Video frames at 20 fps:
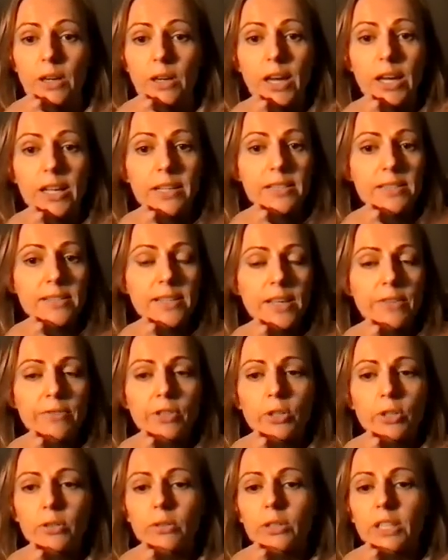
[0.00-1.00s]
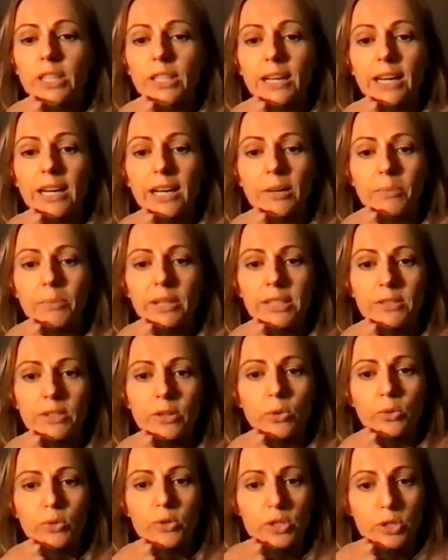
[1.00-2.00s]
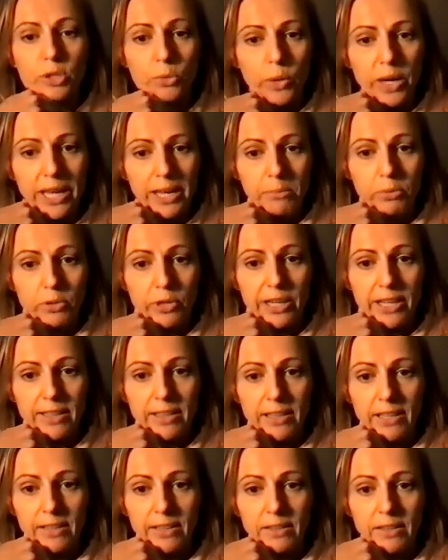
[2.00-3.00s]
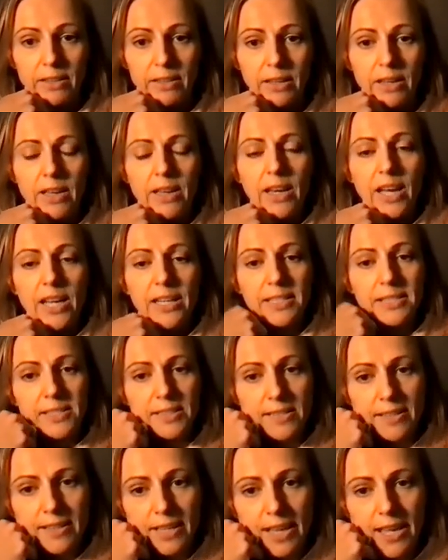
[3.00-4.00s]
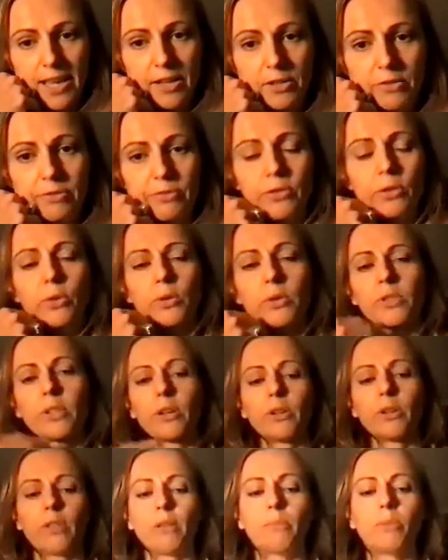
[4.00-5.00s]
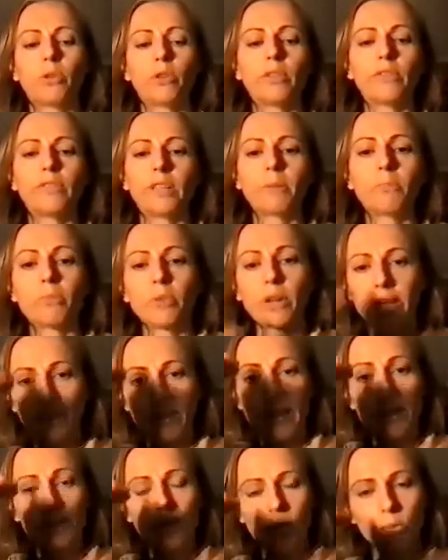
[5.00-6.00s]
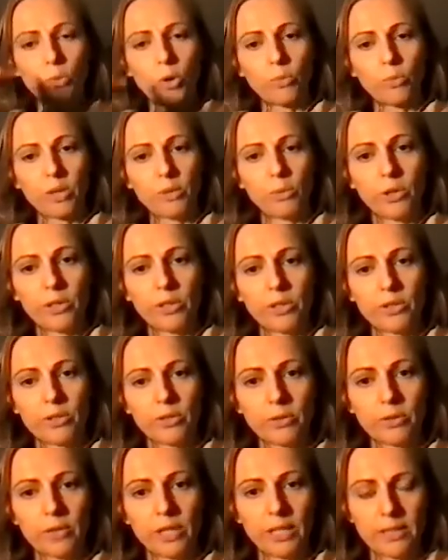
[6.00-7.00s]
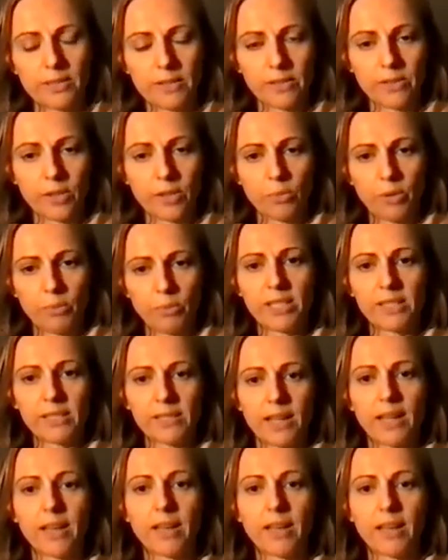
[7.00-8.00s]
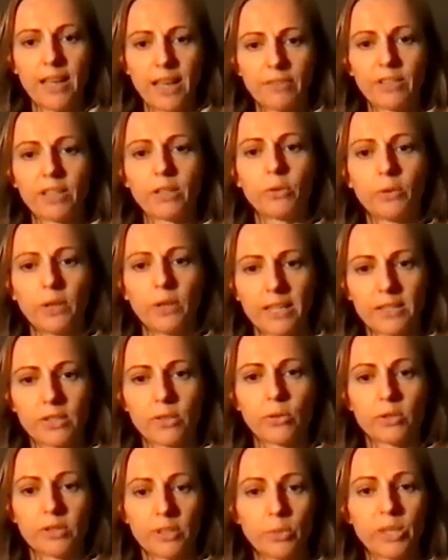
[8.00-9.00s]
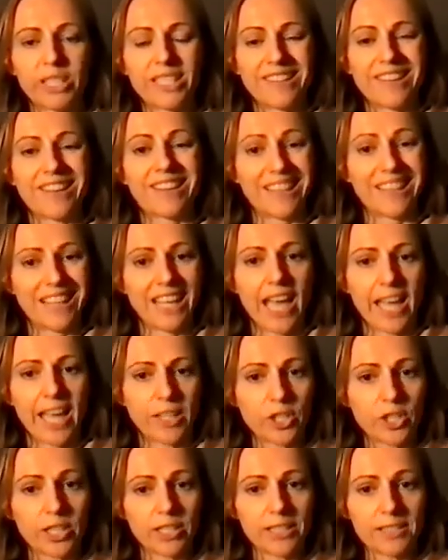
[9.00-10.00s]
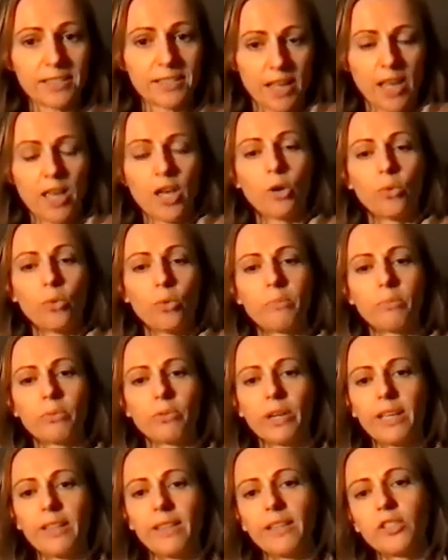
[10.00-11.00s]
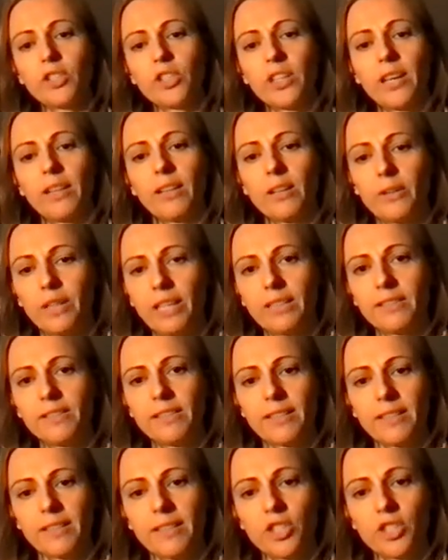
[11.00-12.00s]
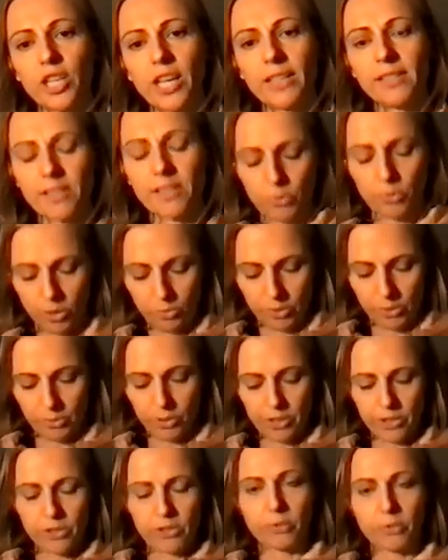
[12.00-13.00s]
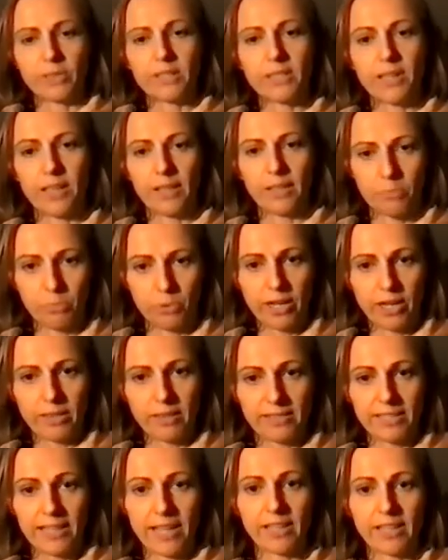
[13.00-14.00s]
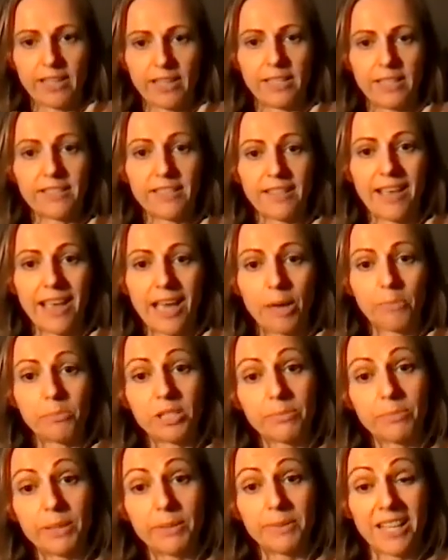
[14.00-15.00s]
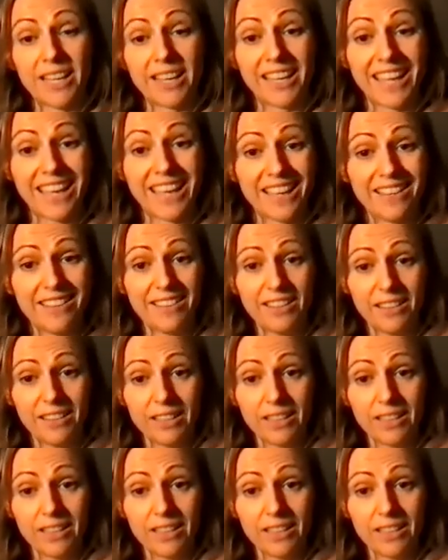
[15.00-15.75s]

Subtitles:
and if you look it up, it's called square breathing, and it's to the count of 4. So the perfect breath. So what we want to do is, so when we start having all these thoughts and we start getting anxious, we're breathing shallow into the chest. So what we want to do is get the breath down into the abdomen again.